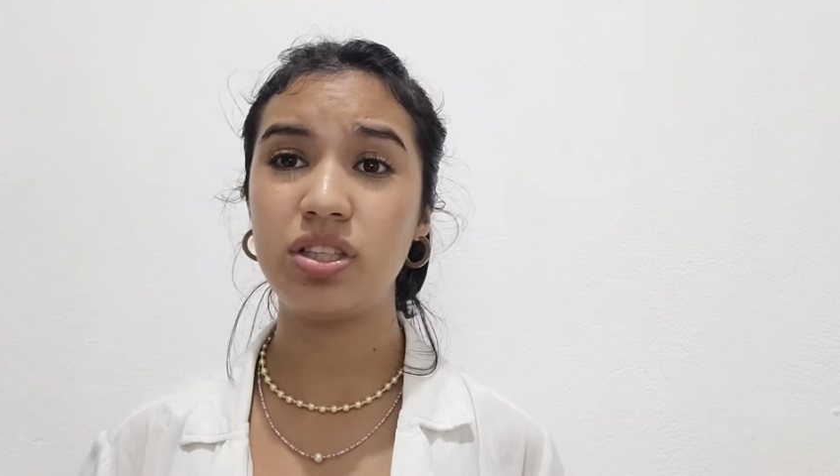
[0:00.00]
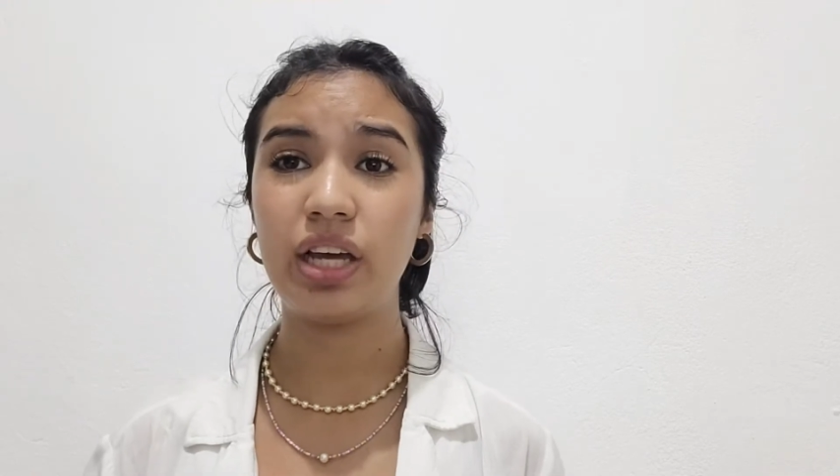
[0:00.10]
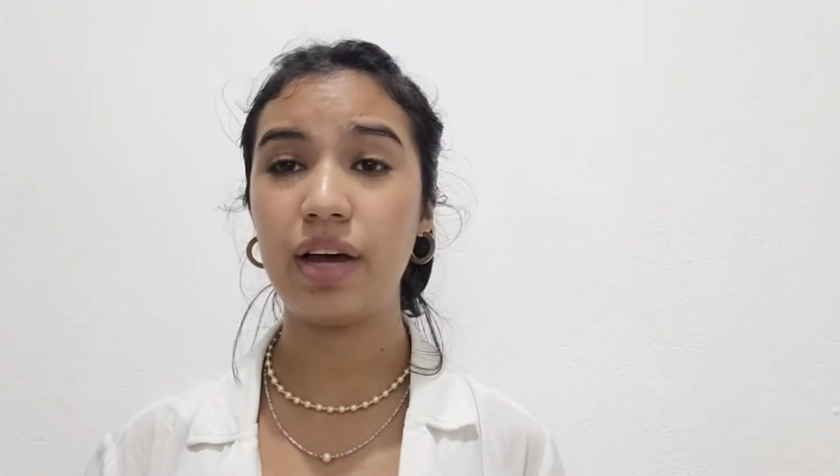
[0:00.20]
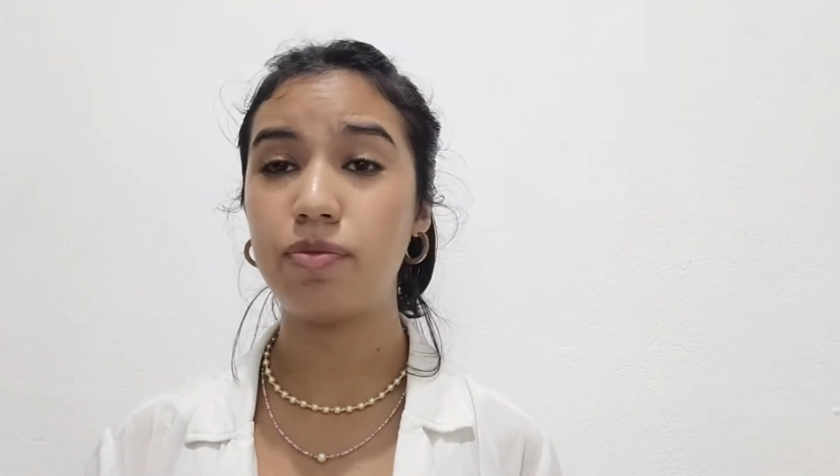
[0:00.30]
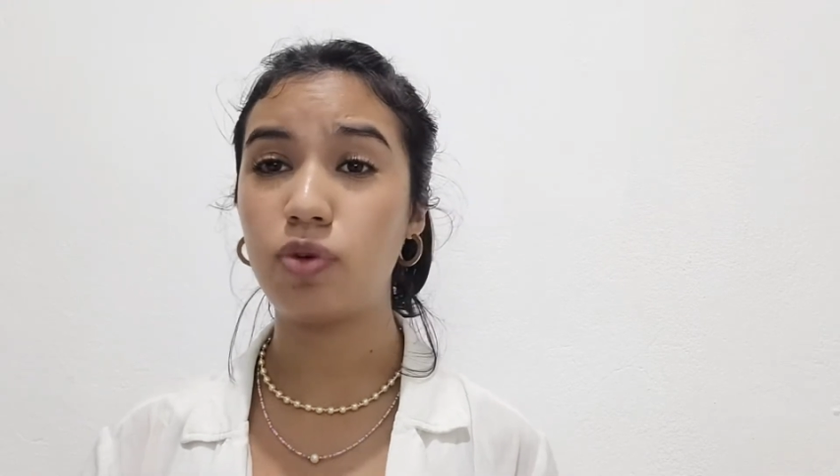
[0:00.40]
They
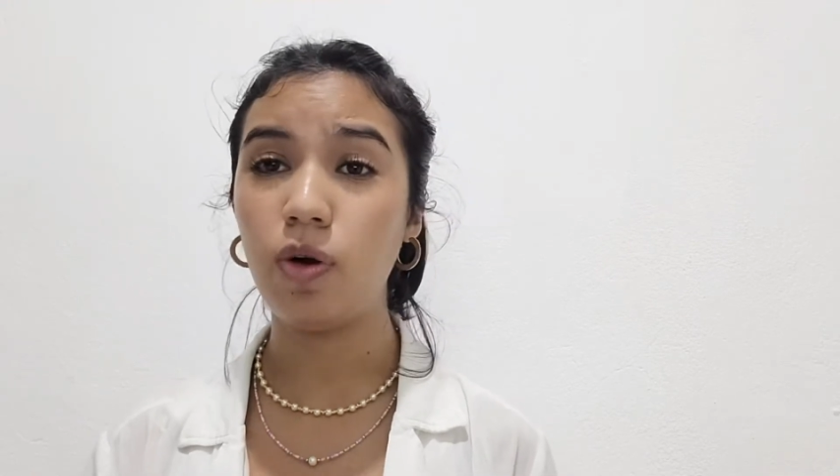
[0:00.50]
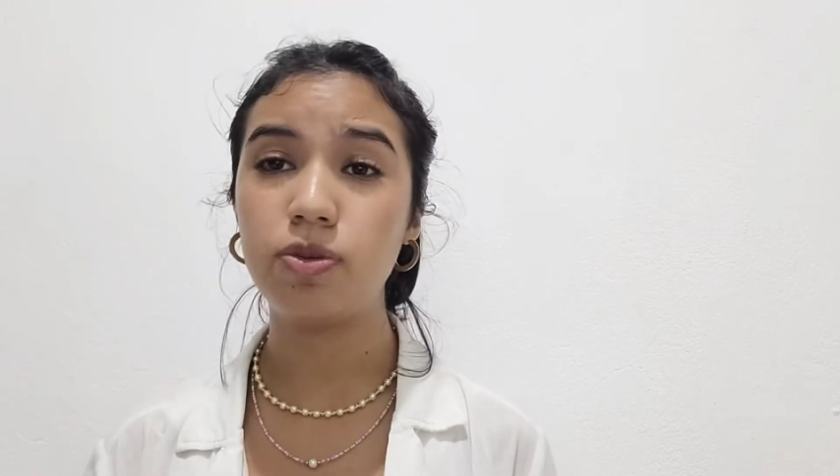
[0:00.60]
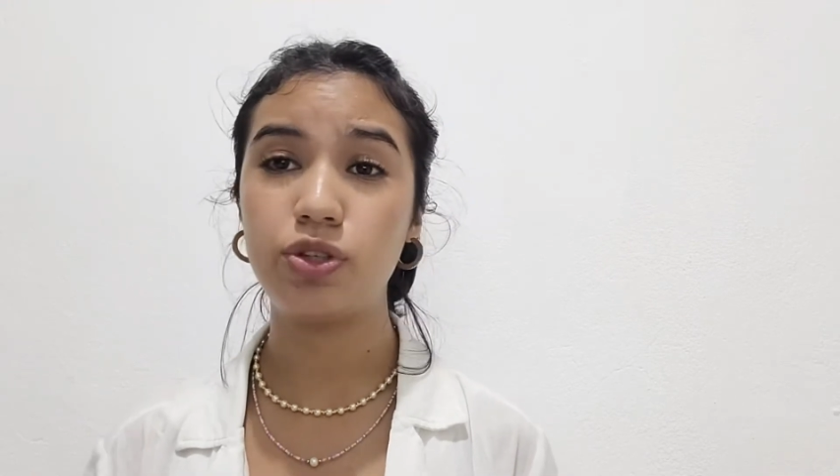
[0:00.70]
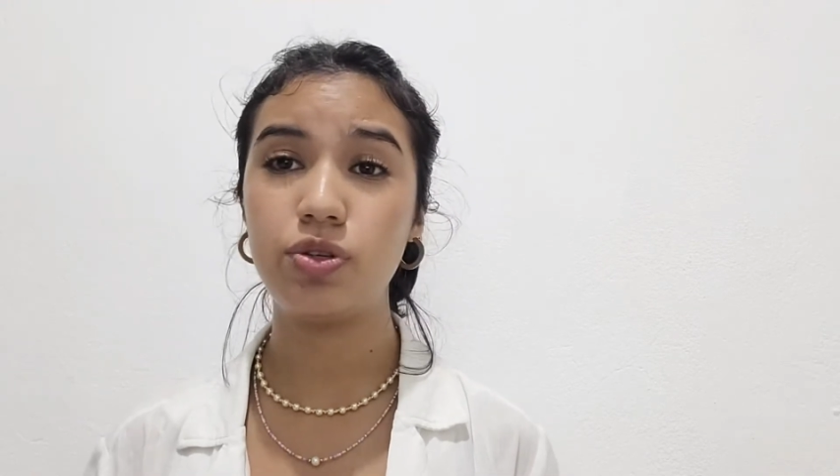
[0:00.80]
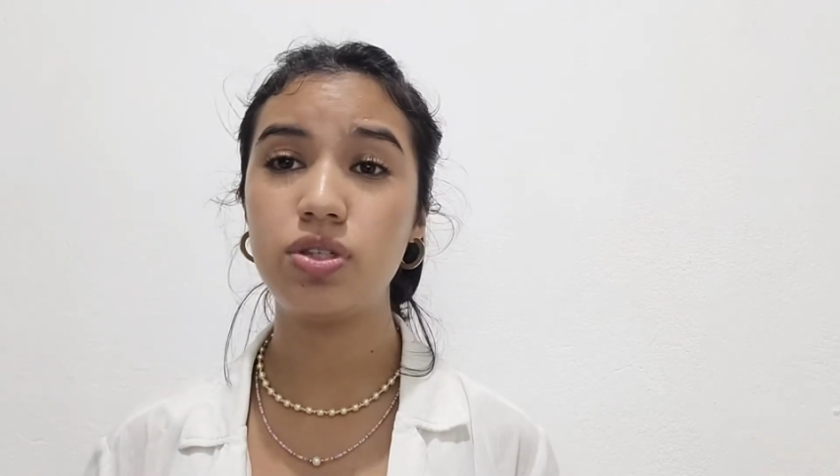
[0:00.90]
have brought
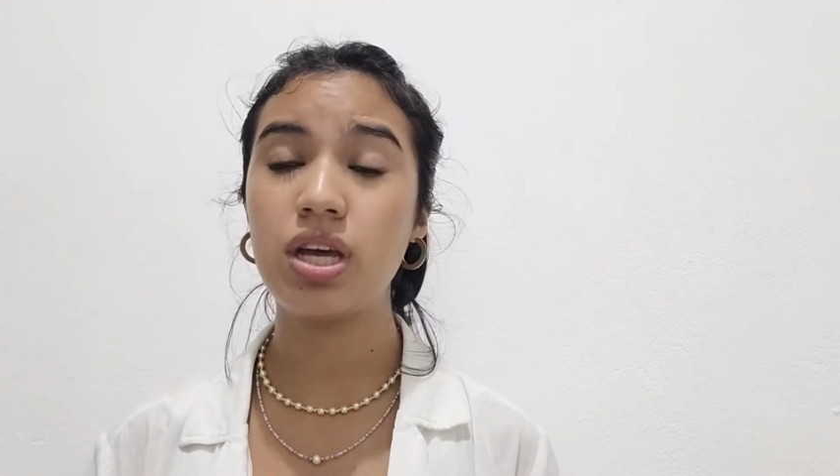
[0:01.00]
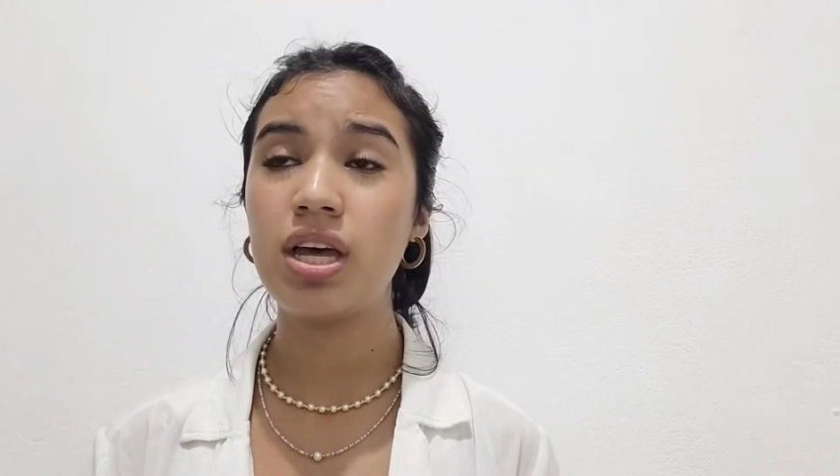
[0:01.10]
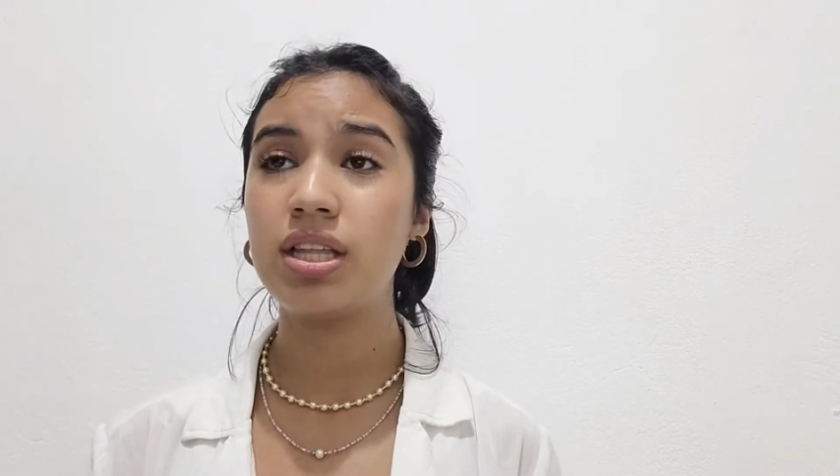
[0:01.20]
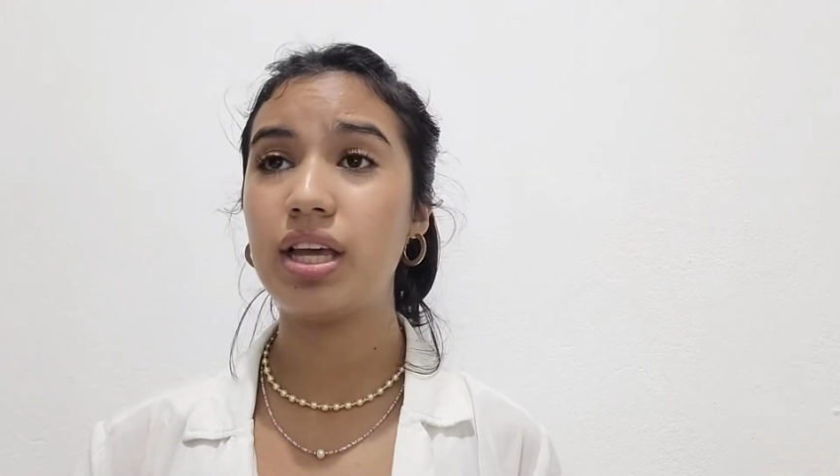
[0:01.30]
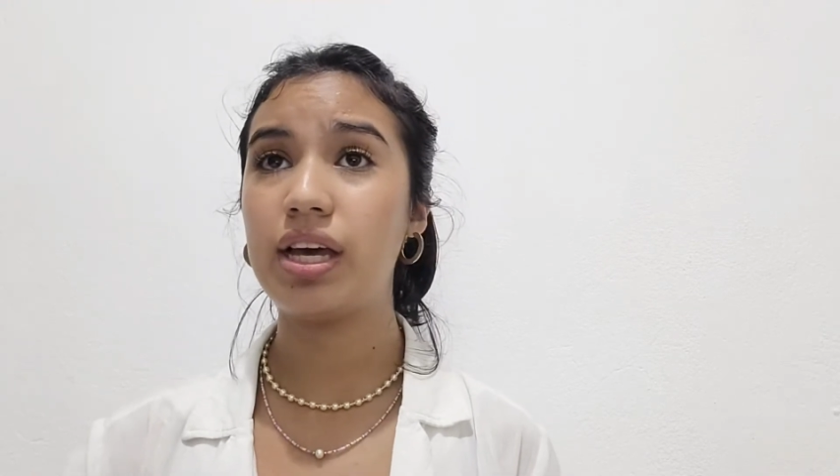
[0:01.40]
shoes.
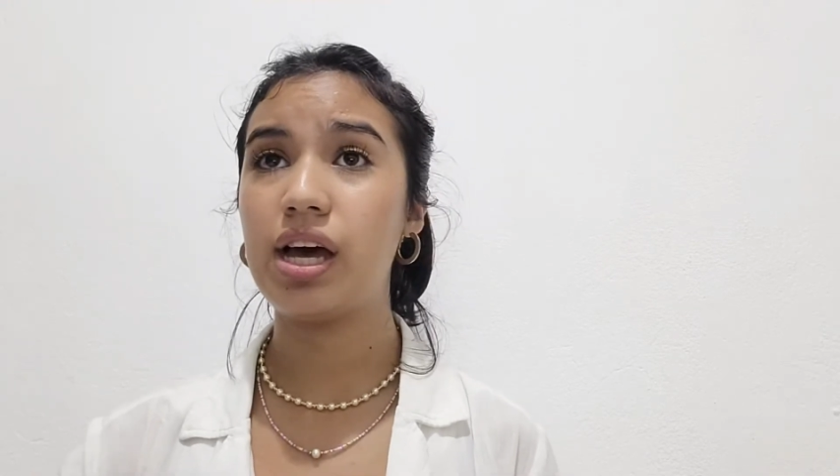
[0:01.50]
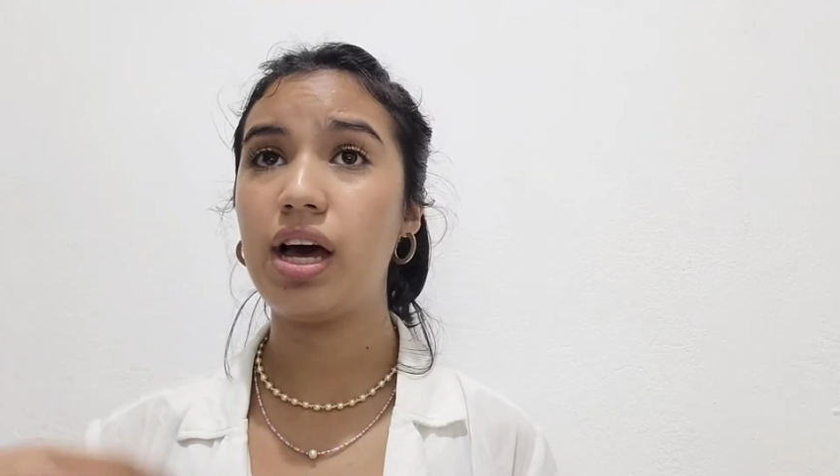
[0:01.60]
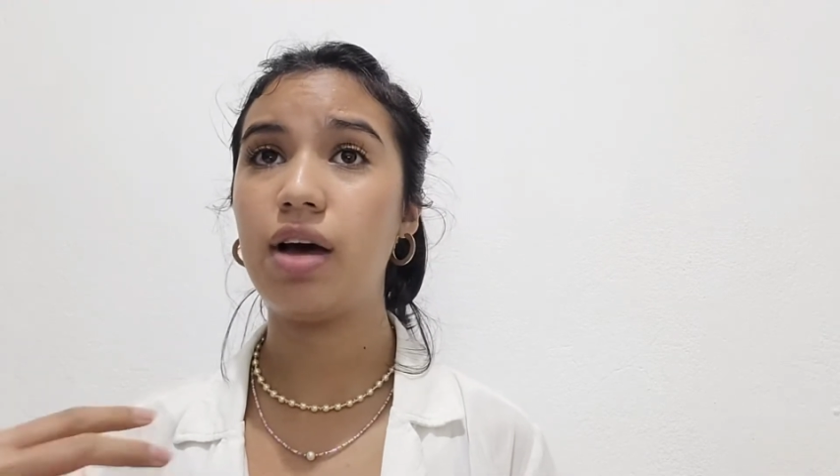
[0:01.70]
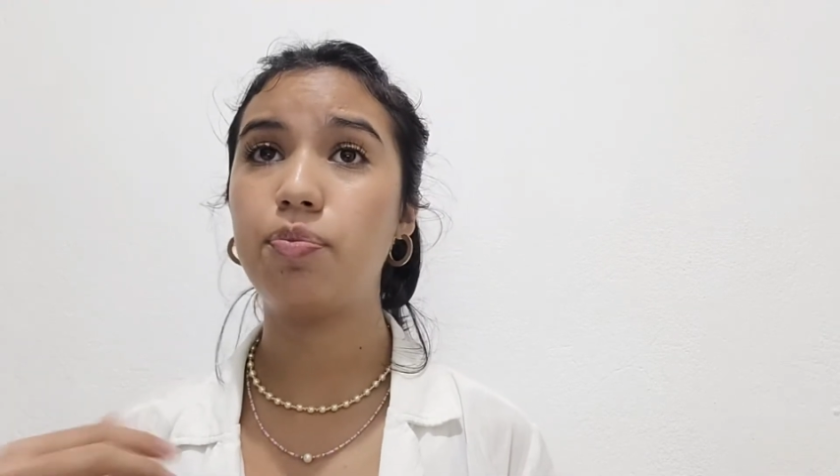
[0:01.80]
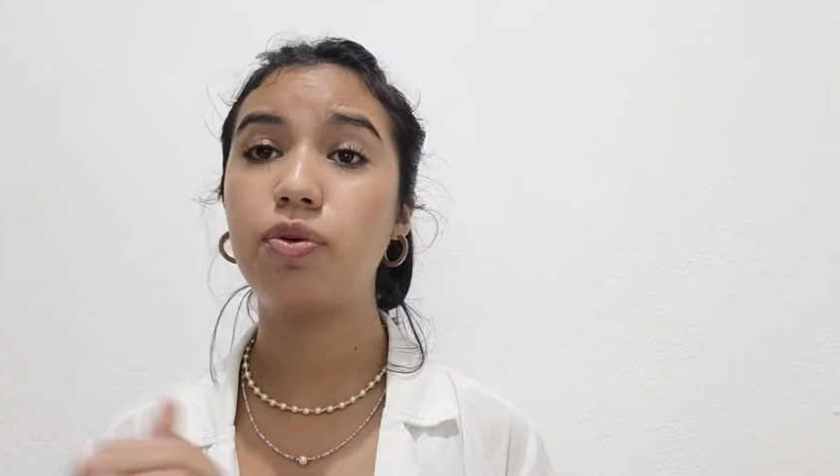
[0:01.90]
They
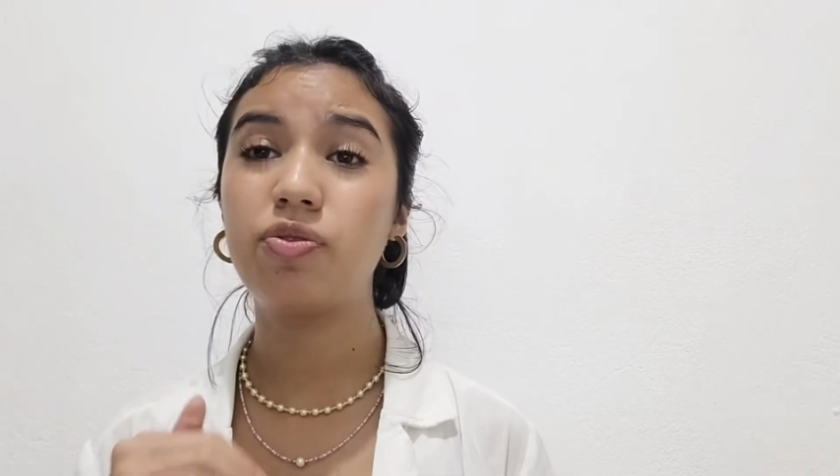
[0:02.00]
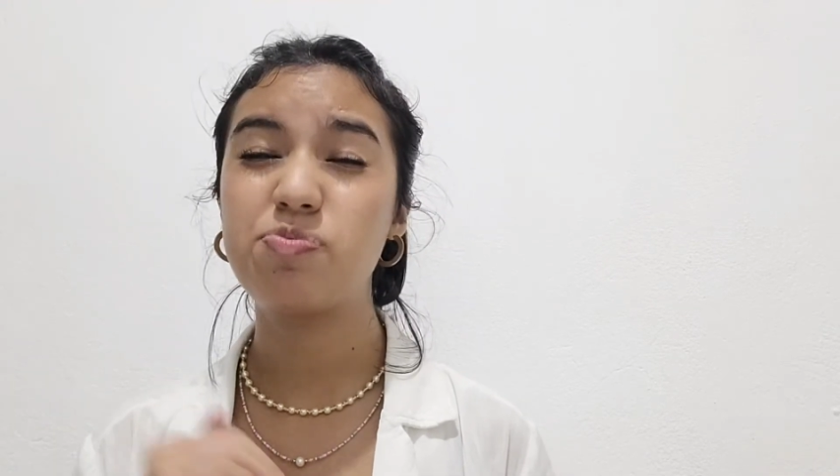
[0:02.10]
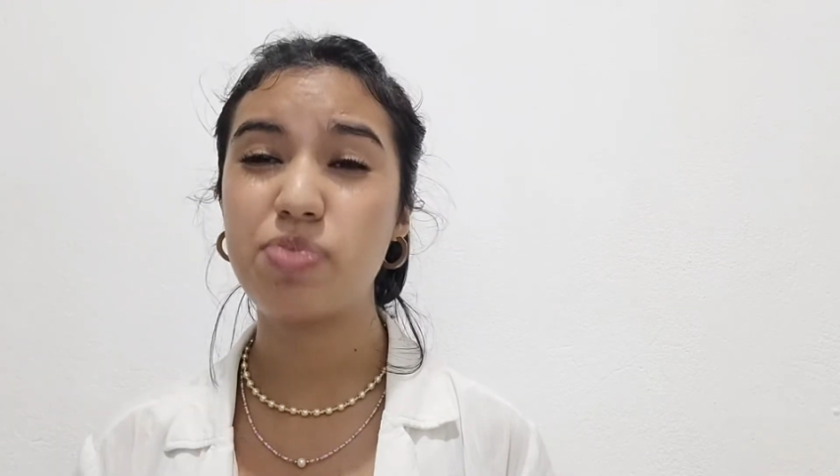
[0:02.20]
have put